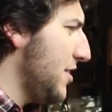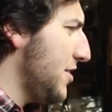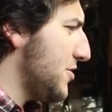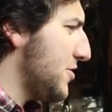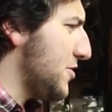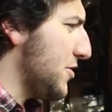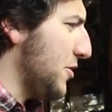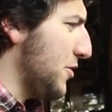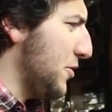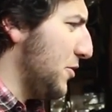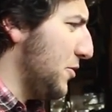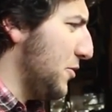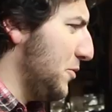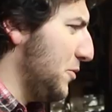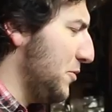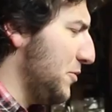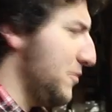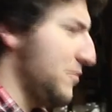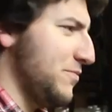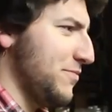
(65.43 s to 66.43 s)

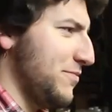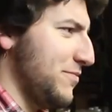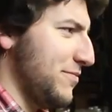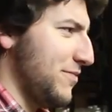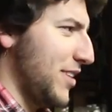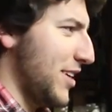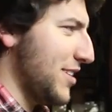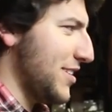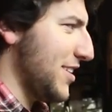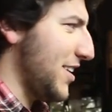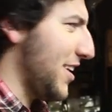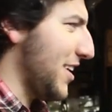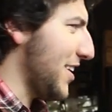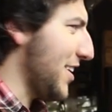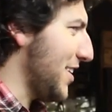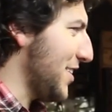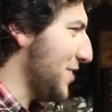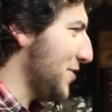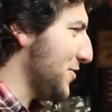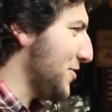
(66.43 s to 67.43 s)
so I said I
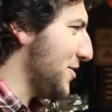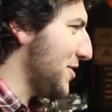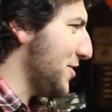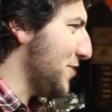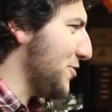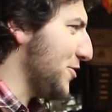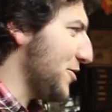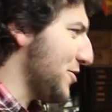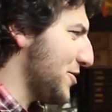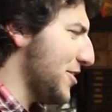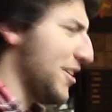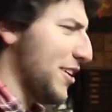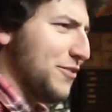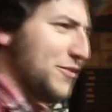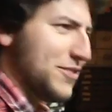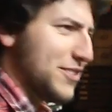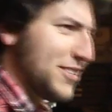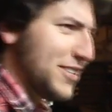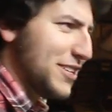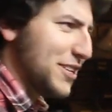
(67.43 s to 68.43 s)
gotta go see Christian. I
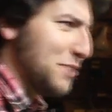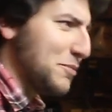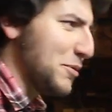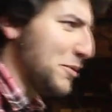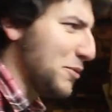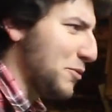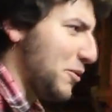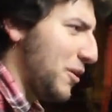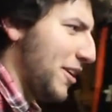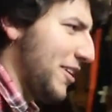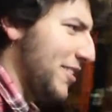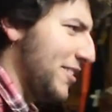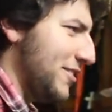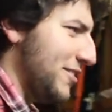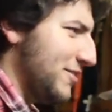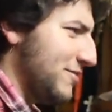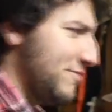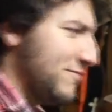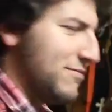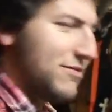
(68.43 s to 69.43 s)
haven't seen him in a while.